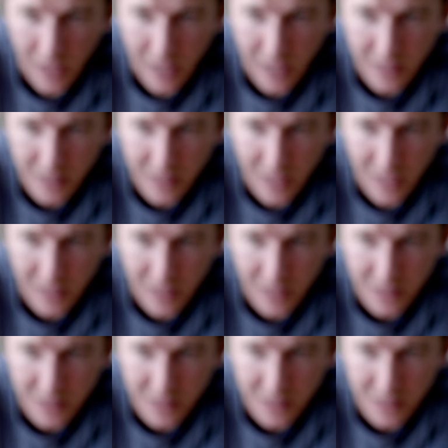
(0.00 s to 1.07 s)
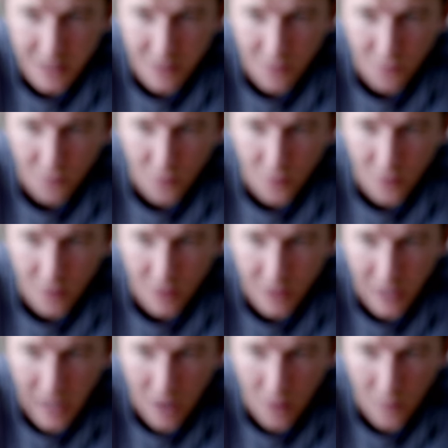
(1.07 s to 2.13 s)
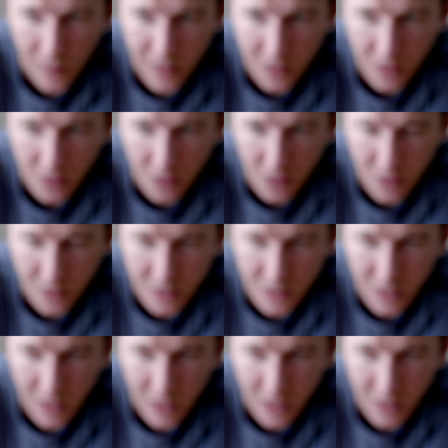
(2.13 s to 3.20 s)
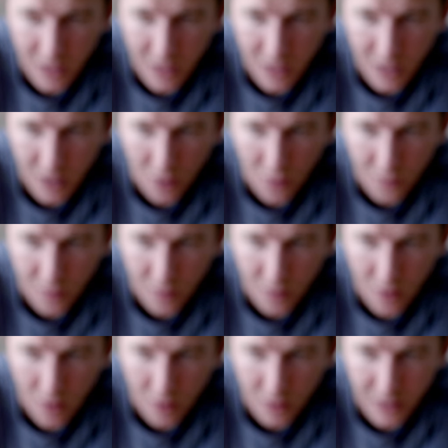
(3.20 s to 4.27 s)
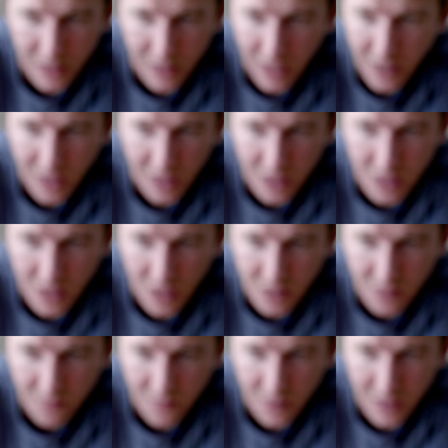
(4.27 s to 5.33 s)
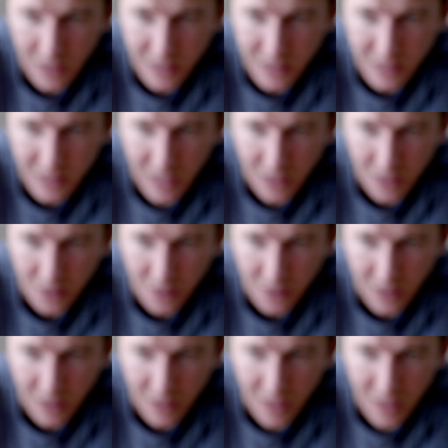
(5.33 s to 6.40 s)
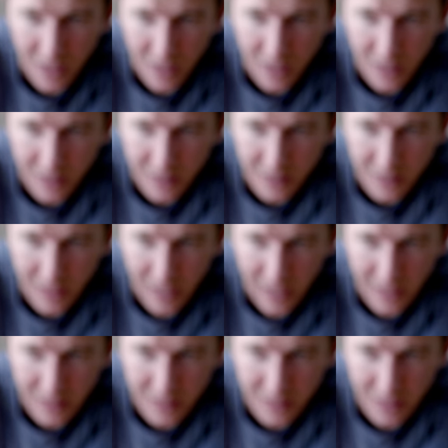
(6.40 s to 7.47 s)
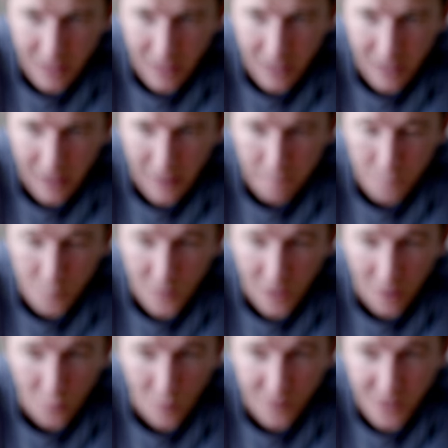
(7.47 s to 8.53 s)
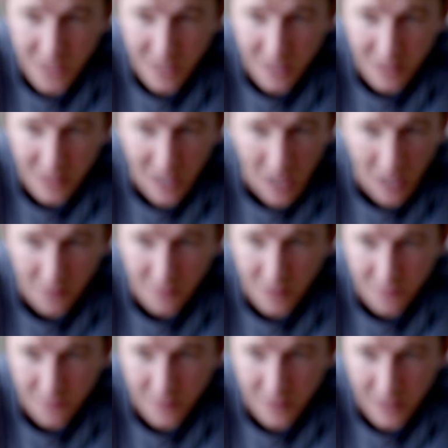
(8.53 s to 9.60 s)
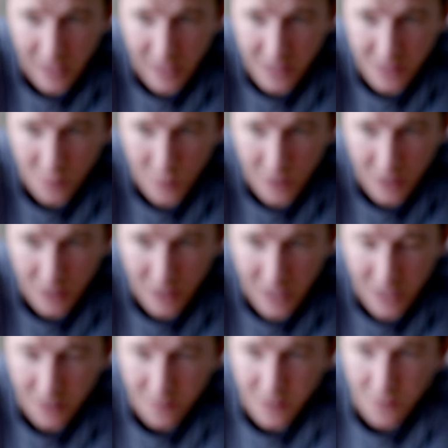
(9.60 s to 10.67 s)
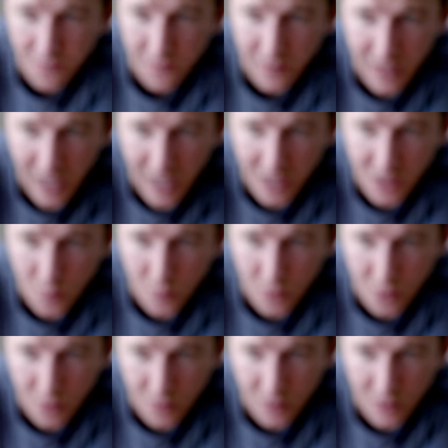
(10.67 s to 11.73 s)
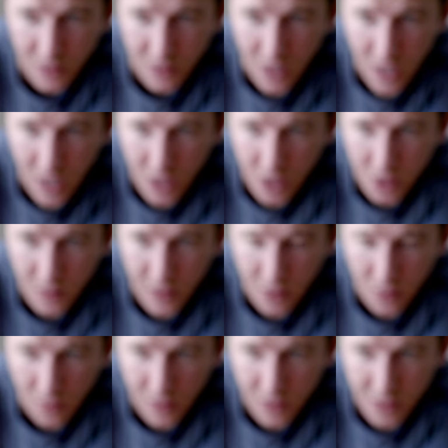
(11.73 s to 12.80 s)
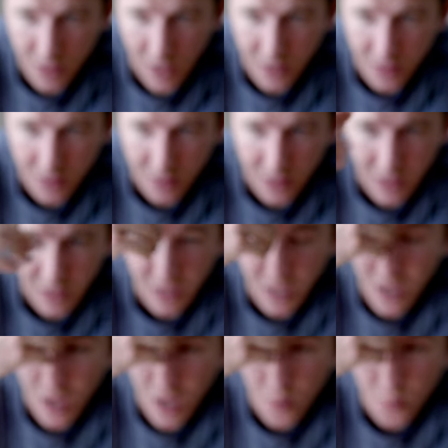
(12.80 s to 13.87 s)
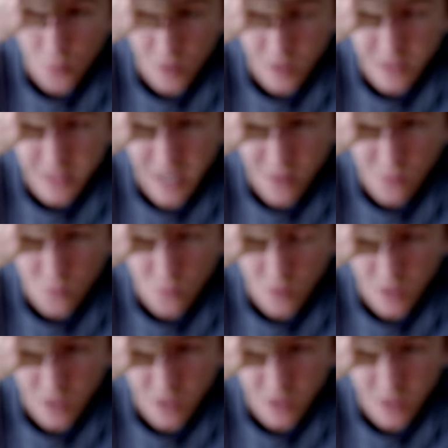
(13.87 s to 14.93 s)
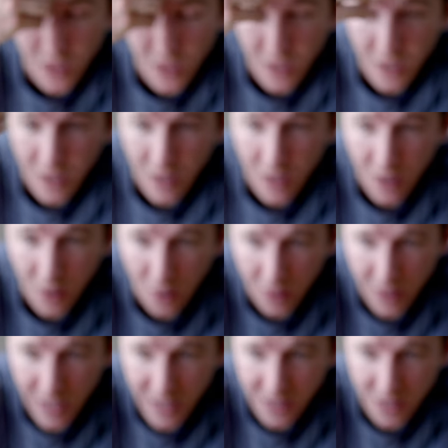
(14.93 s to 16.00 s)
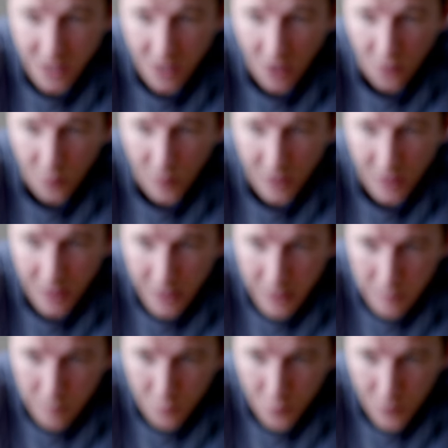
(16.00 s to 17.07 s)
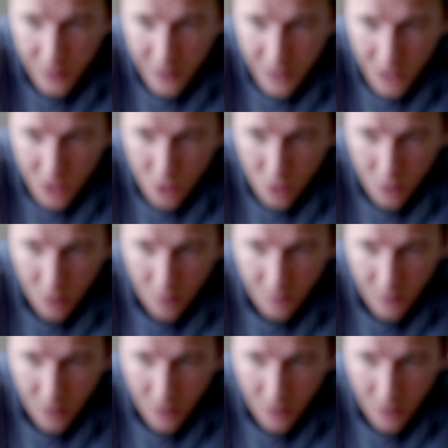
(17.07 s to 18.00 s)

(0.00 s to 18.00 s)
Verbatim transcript: and yet it's for how it looks. It, it overall, I think it's it's a very aesthetic looking knight. Now we've seen a lot of different knights with a lot of different heads protruding straight horizontally, upward, downward, uh, all kinds of stuff. But but this sort of a,